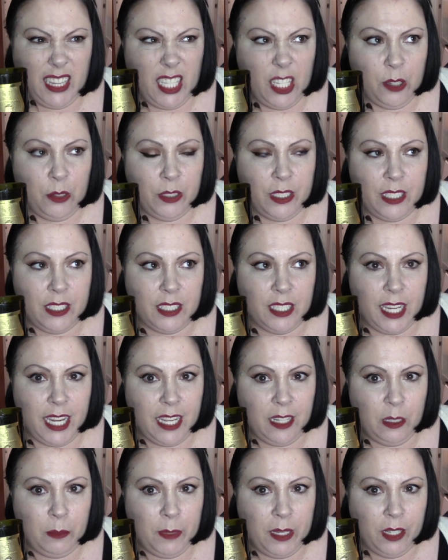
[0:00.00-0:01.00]
the oldest
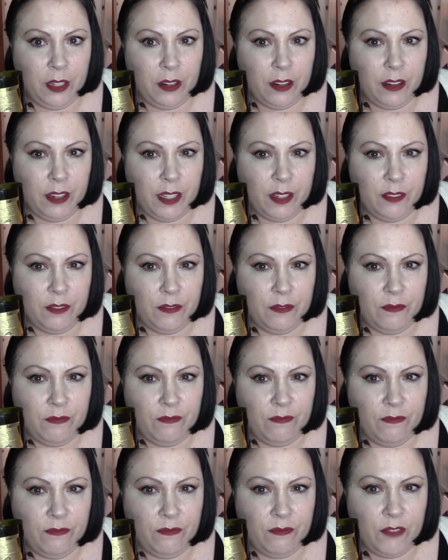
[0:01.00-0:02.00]
candle maker in
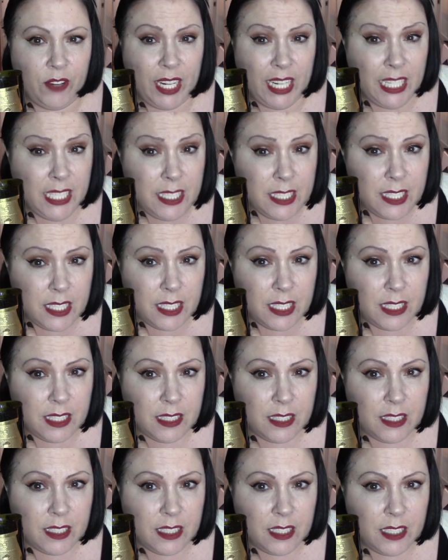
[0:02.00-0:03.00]
France,
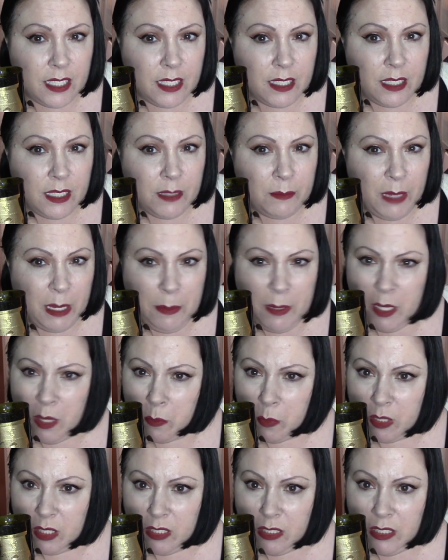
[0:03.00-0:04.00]
maybe in the
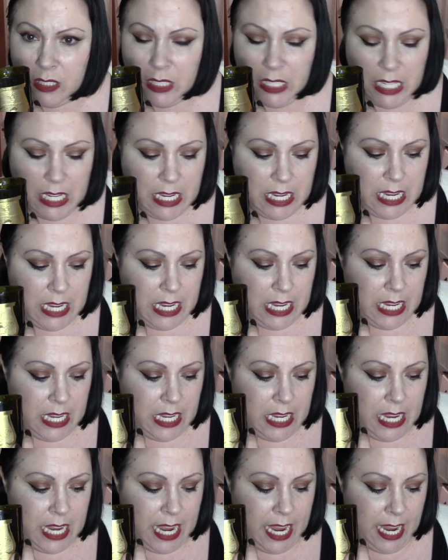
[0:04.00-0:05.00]
world.
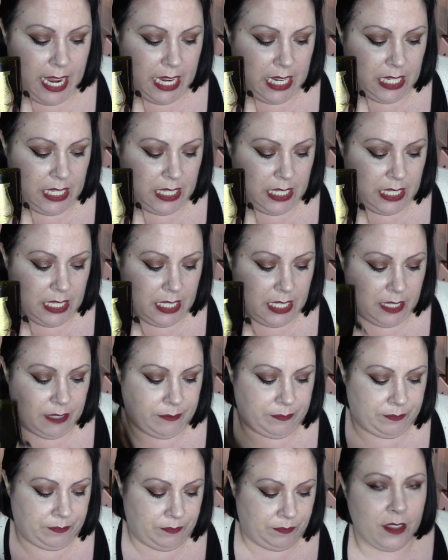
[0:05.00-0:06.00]
And
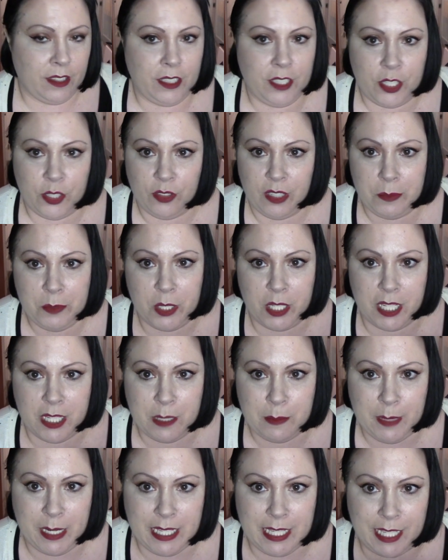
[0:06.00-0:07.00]
the description is
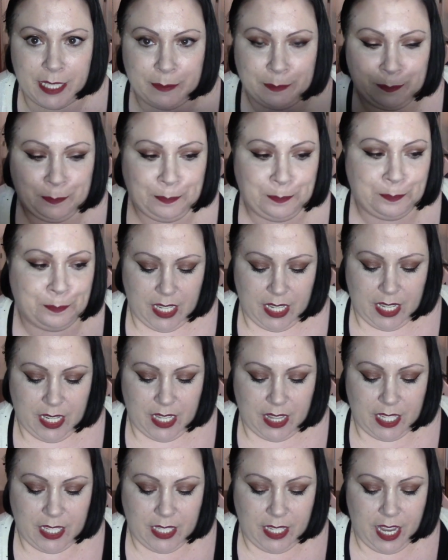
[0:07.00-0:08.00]
amazing.
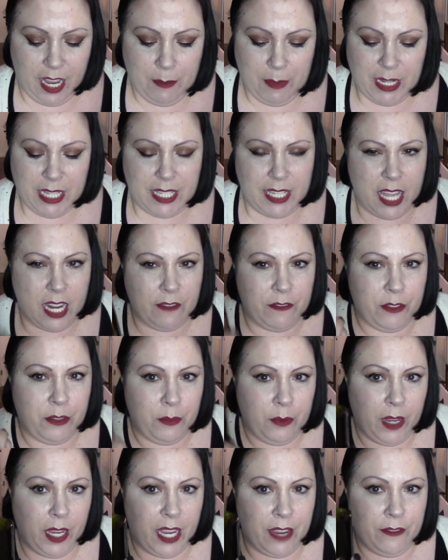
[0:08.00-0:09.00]
This came in a set of
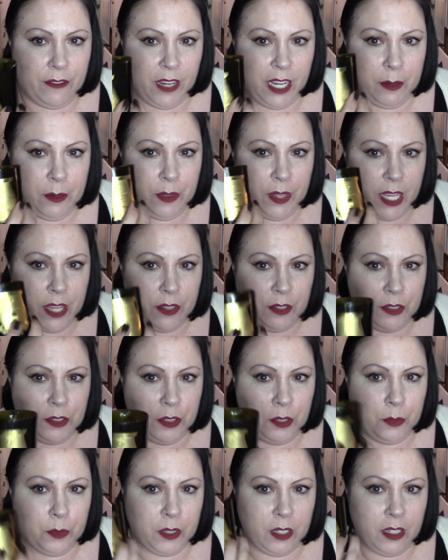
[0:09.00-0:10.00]
3. I forget what the other
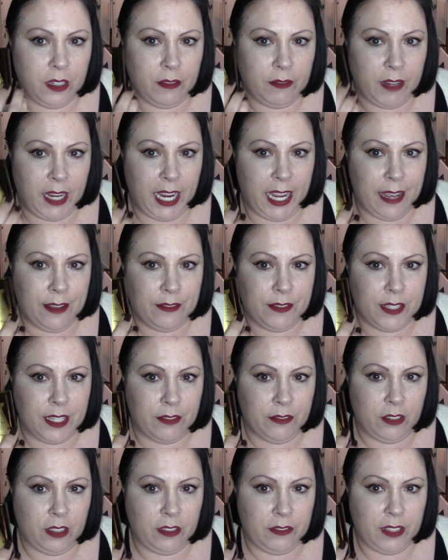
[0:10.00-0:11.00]
2 were. I have
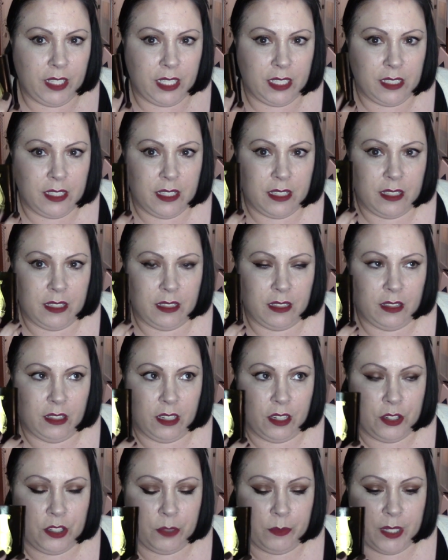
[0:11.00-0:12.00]
several of these.
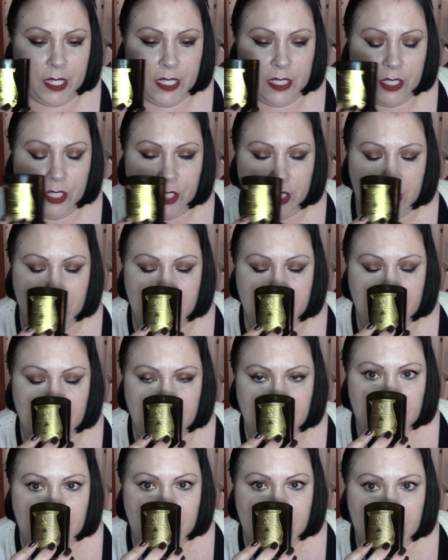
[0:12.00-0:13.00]
Larger ones are just,
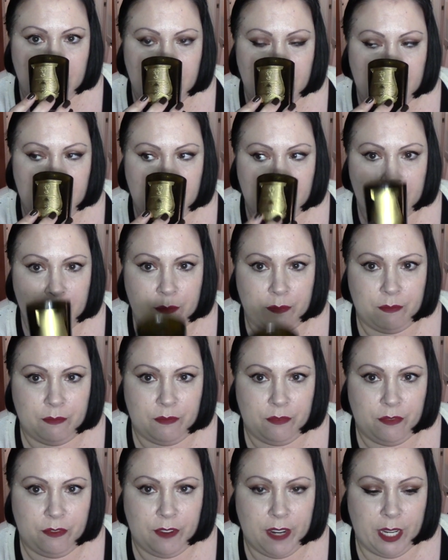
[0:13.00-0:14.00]
the
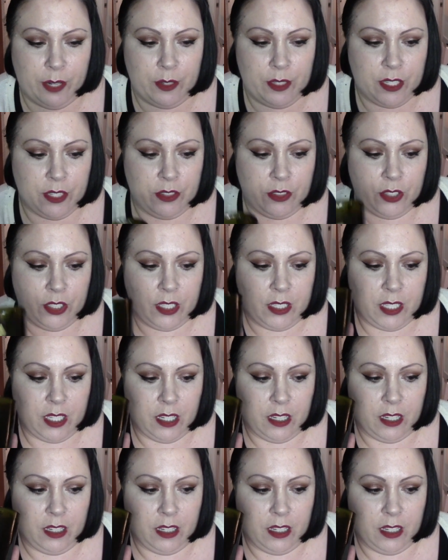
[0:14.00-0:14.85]
fragrances are just